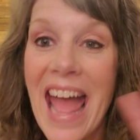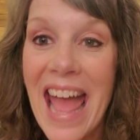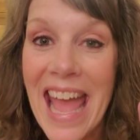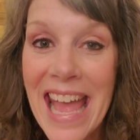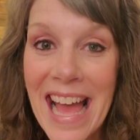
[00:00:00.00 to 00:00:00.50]

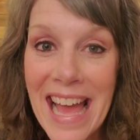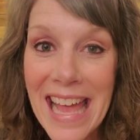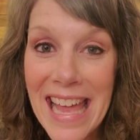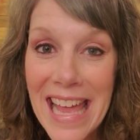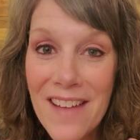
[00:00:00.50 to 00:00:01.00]
Hey,
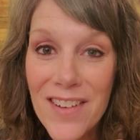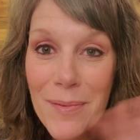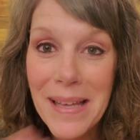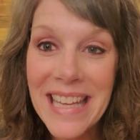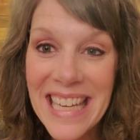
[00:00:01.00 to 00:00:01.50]
hey,
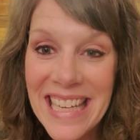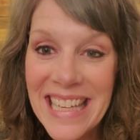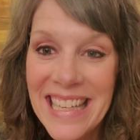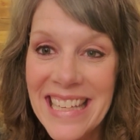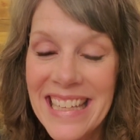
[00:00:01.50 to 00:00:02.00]

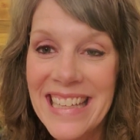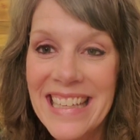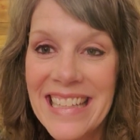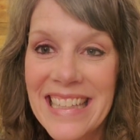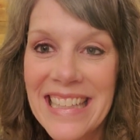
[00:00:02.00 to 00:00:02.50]
everybody.
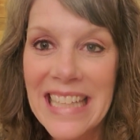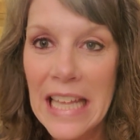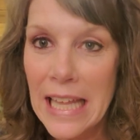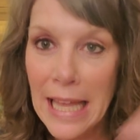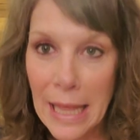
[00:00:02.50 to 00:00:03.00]

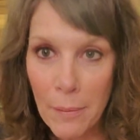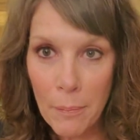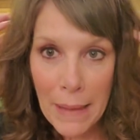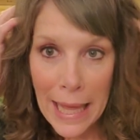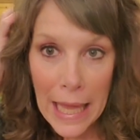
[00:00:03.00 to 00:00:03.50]

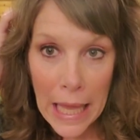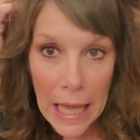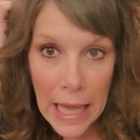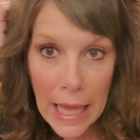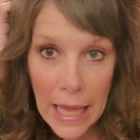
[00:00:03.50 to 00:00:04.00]

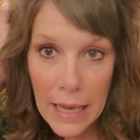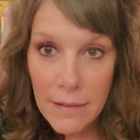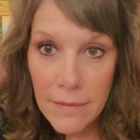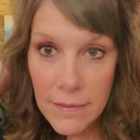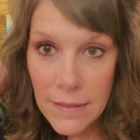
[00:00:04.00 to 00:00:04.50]
Man,
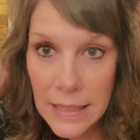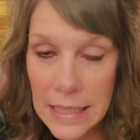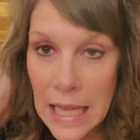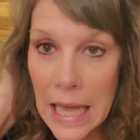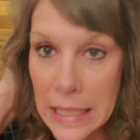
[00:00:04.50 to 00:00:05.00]

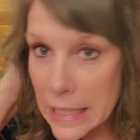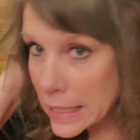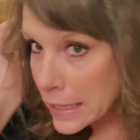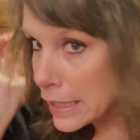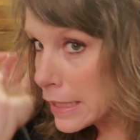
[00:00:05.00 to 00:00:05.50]
I
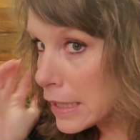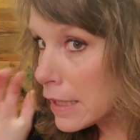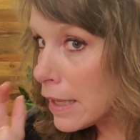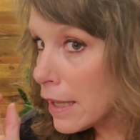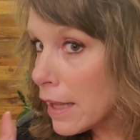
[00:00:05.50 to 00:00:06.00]
need
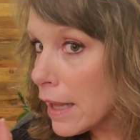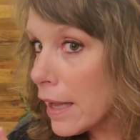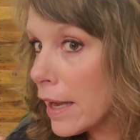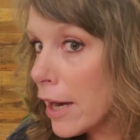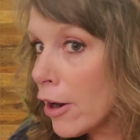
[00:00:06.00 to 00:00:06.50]
a
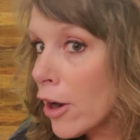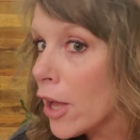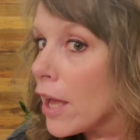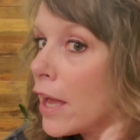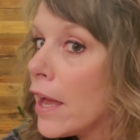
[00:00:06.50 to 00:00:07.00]

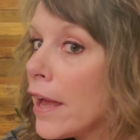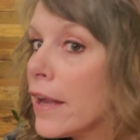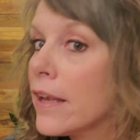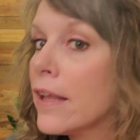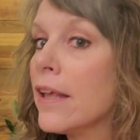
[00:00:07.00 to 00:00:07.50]
haircut.
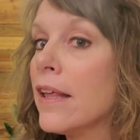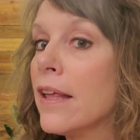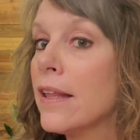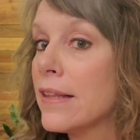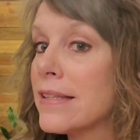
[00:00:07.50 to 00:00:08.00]

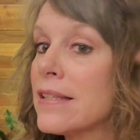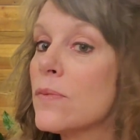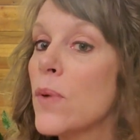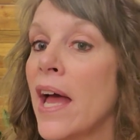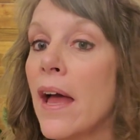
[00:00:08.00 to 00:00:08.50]
This is
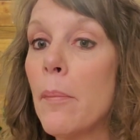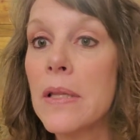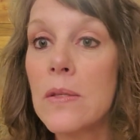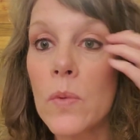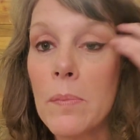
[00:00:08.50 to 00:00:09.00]
what
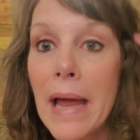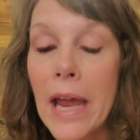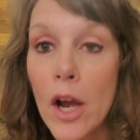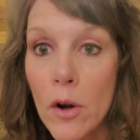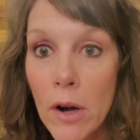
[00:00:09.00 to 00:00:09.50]
happens when my
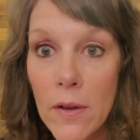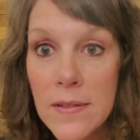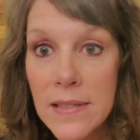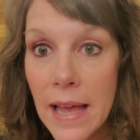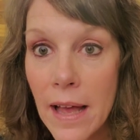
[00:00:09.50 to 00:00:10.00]
hair
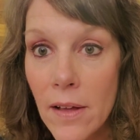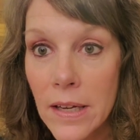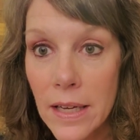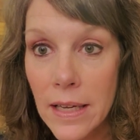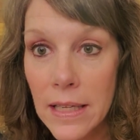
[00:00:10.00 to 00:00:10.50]
grows out.
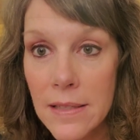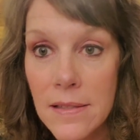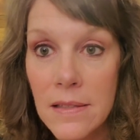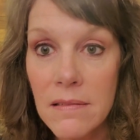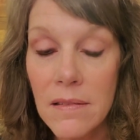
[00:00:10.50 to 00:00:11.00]
It
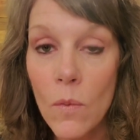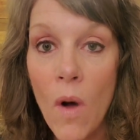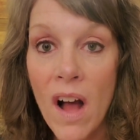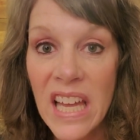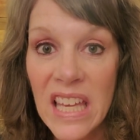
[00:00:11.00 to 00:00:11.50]
gets
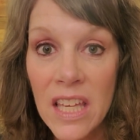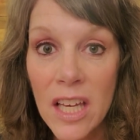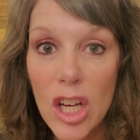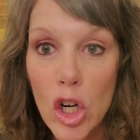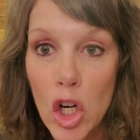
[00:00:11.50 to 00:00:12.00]
wonky
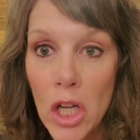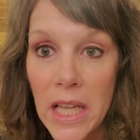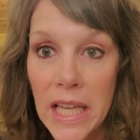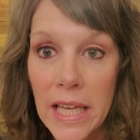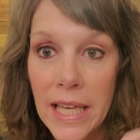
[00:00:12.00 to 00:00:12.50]
and
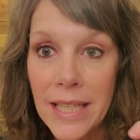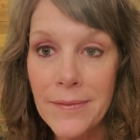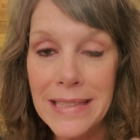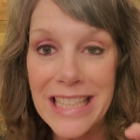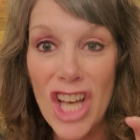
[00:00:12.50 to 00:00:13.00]
curly and
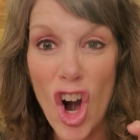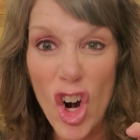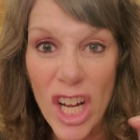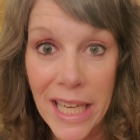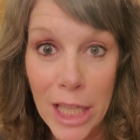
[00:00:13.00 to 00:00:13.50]

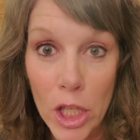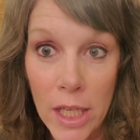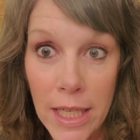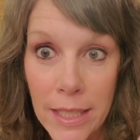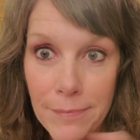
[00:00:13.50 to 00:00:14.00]
gnarly
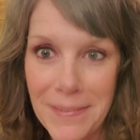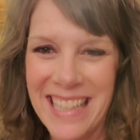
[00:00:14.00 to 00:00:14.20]
looking.